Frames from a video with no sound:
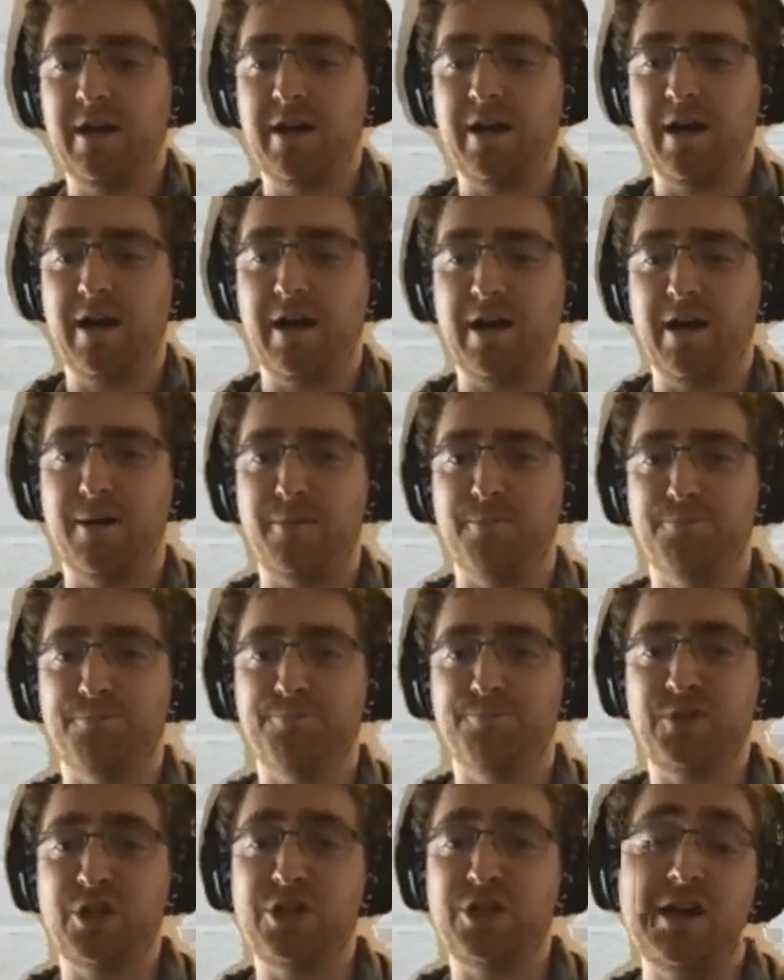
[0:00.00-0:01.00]

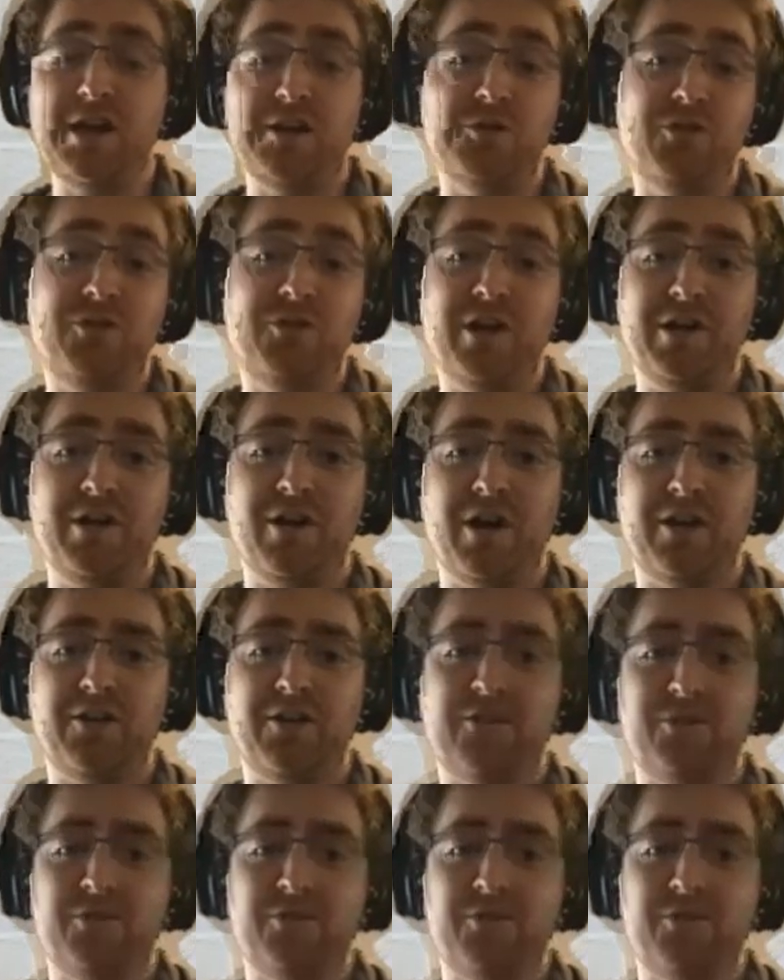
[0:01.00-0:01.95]
So yeah, it was very nice.